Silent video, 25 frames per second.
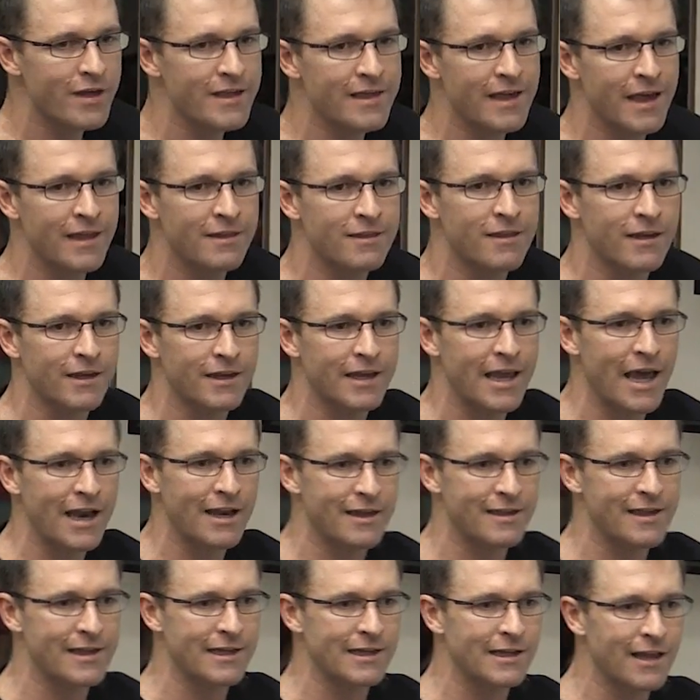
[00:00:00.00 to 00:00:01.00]
I said that
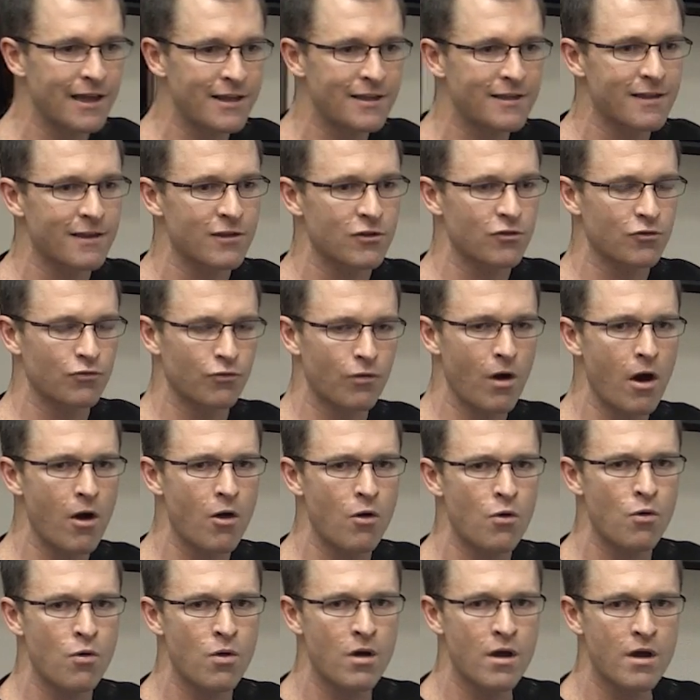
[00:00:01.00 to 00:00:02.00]
galaxy clusters
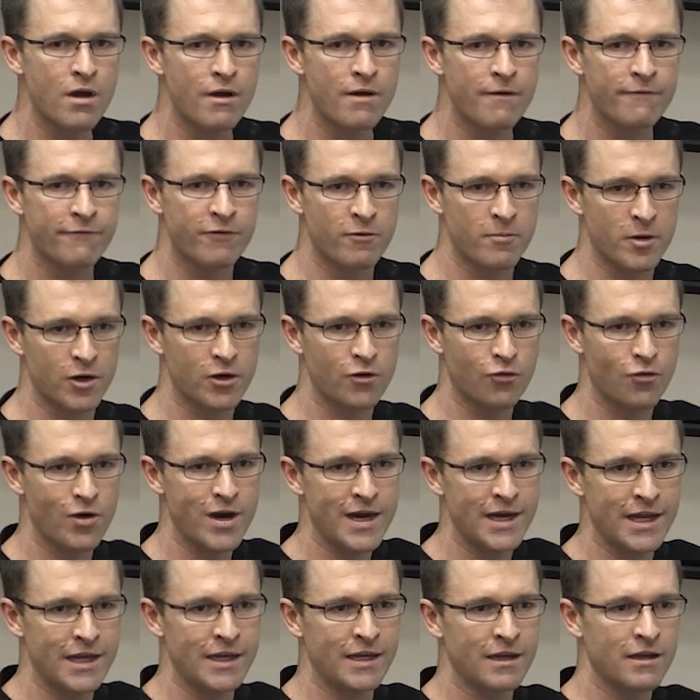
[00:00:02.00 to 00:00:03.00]
grow from
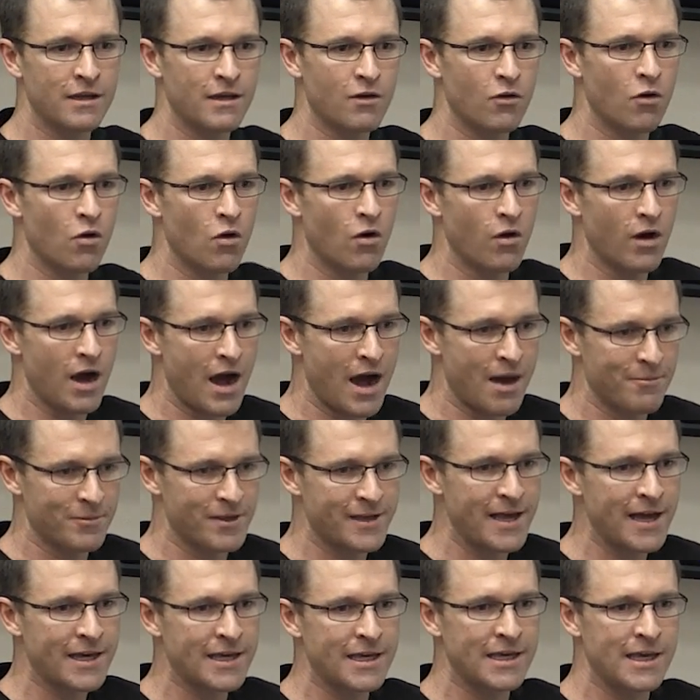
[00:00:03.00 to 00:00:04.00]
accreting or
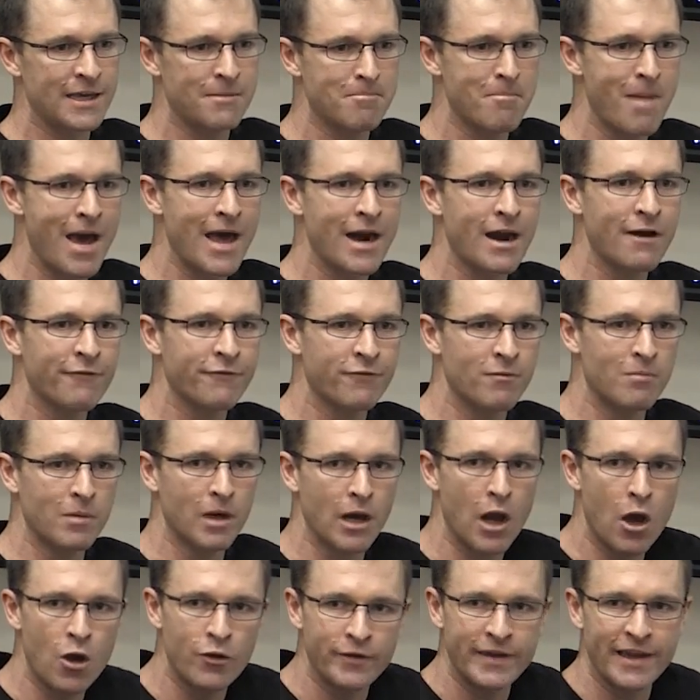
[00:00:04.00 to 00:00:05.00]
sucking in matter from
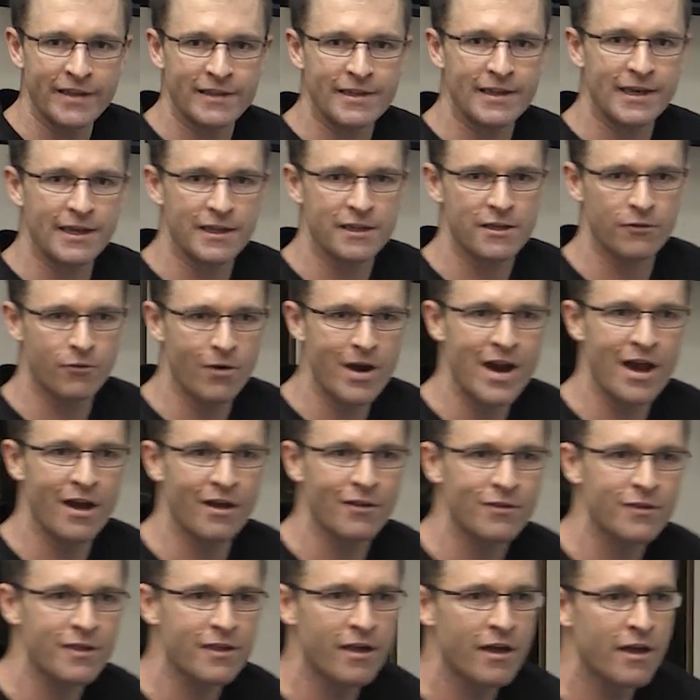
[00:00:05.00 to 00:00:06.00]
low-density
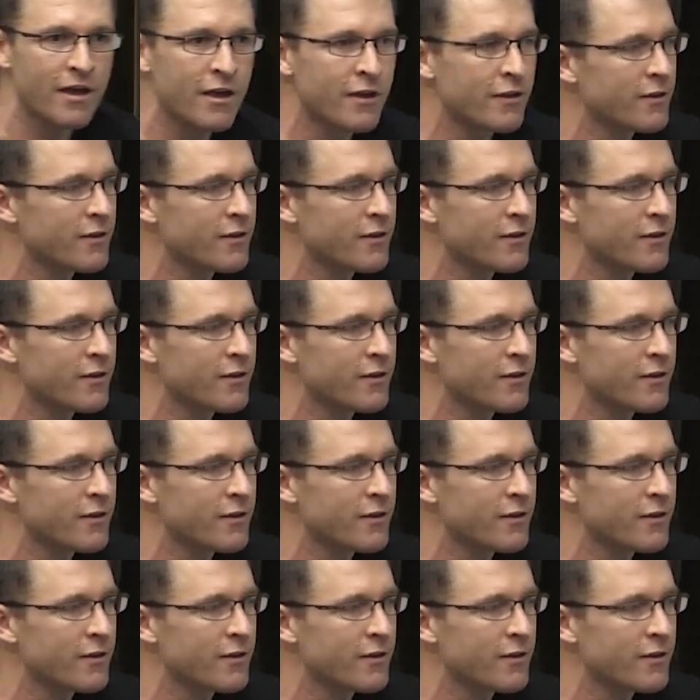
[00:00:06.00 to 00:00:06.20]
surrounds.